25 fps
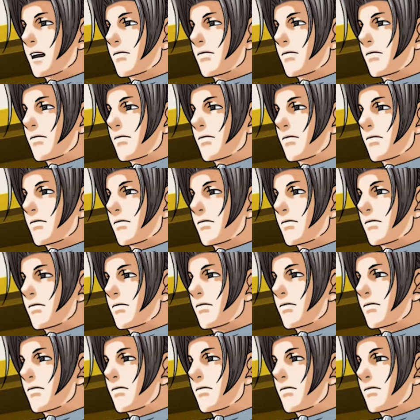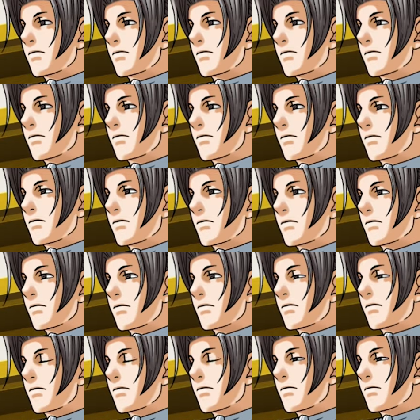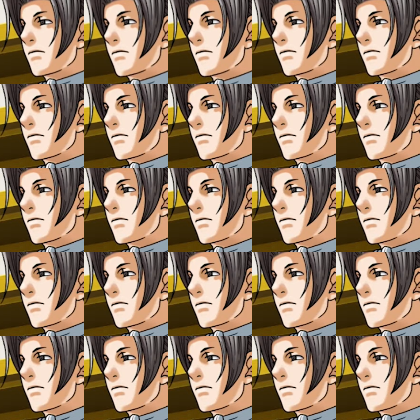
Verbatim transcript: Mm -hmm. Okay? What do you do?